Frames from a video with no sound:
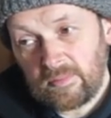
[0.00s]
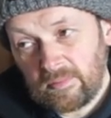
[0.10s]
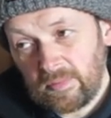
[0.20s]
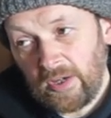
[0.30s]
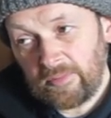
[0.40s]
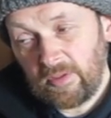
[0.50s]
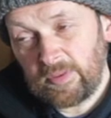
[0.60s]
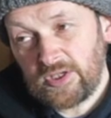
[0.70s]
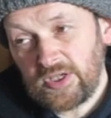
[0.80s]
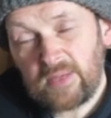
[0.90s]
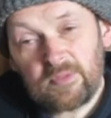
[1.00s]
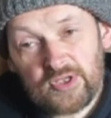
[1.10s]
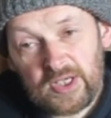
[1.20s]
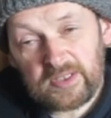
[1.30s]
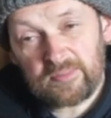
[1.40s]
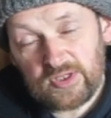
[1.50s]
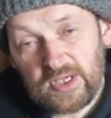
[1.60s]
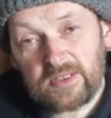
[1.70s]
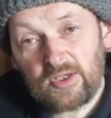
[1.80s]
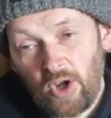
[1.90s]
not maybe the same as Shetland, but
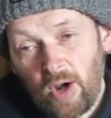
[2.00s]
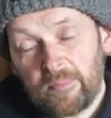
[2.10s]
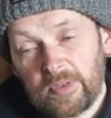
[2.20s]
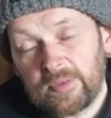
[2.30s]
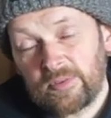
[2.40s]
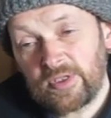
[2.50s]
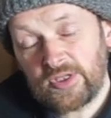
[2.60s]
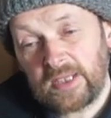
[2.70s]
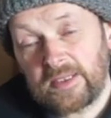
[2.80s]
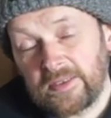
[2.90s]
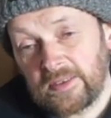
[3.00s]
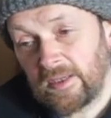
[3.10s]
certainly comparable with Shetland.